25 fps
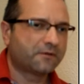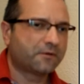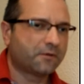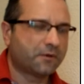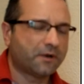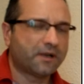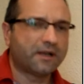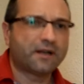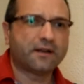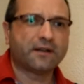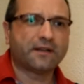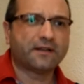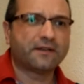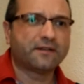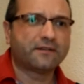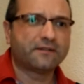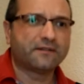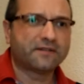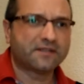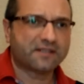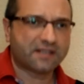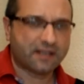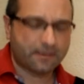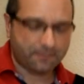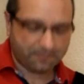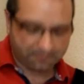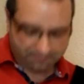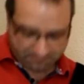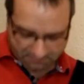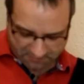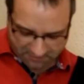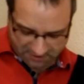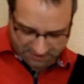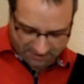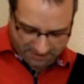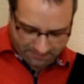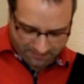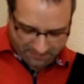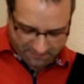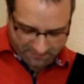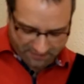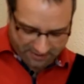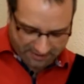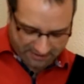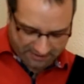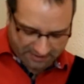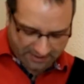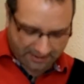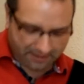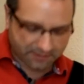Clearly, same
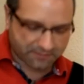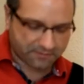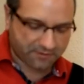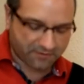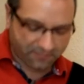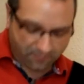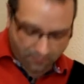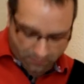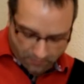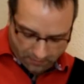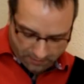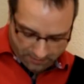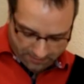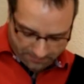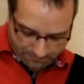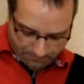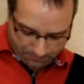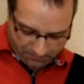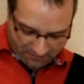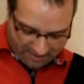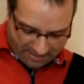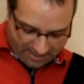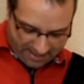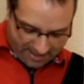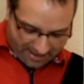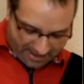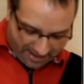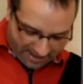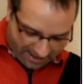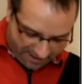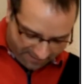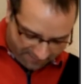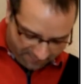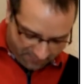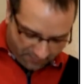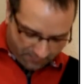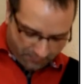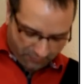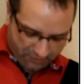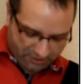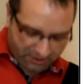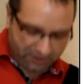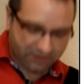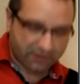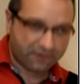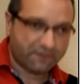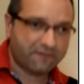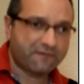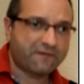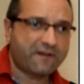effect as before. And for
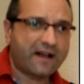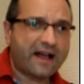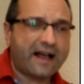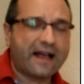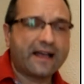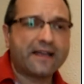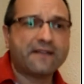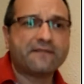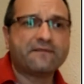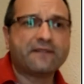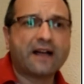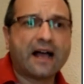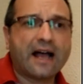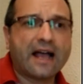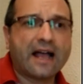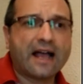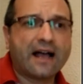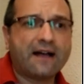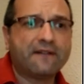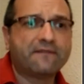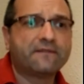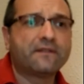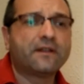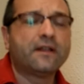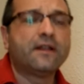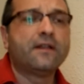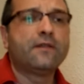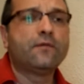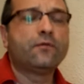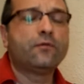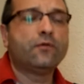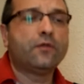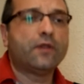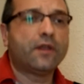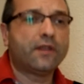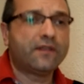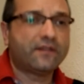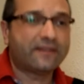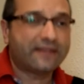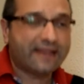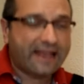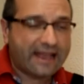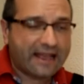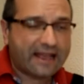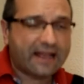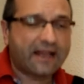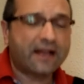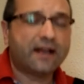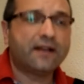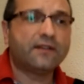position 5, I have the
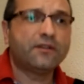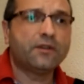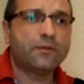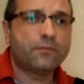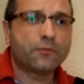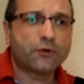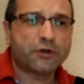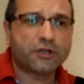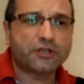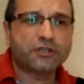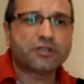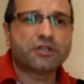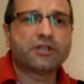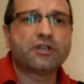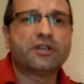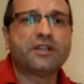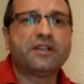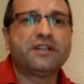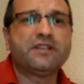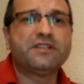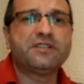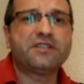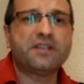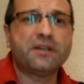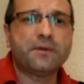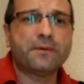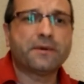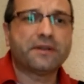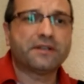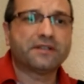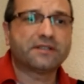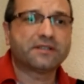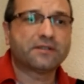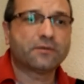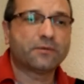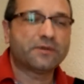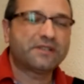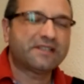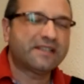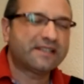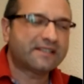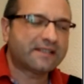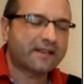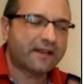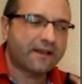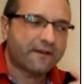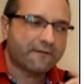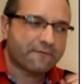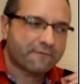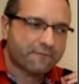neck and the bridge in series, which
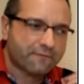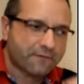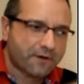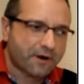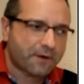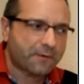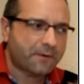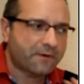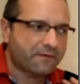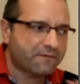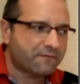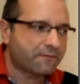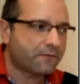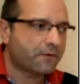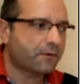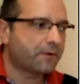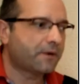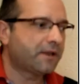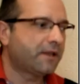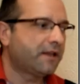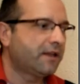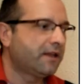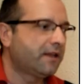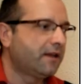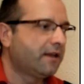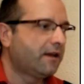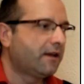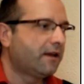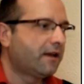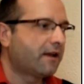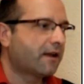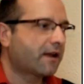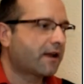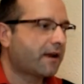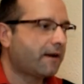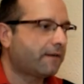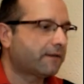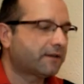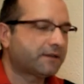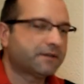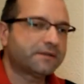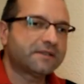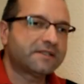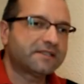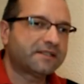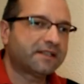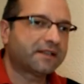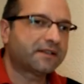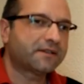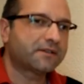is a very, very
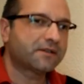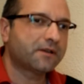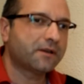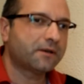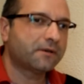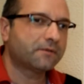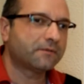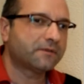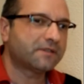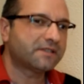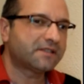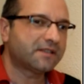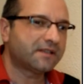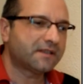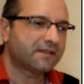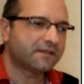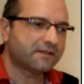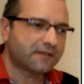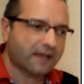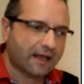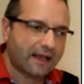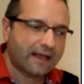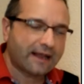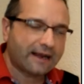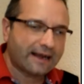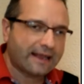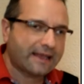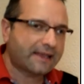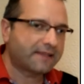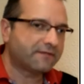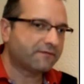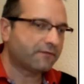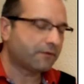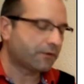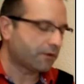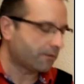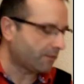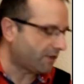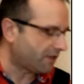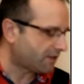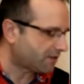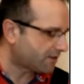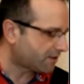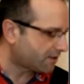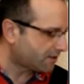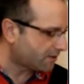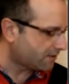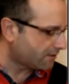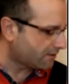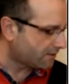characteristic tone. I like it very
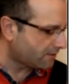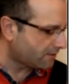much.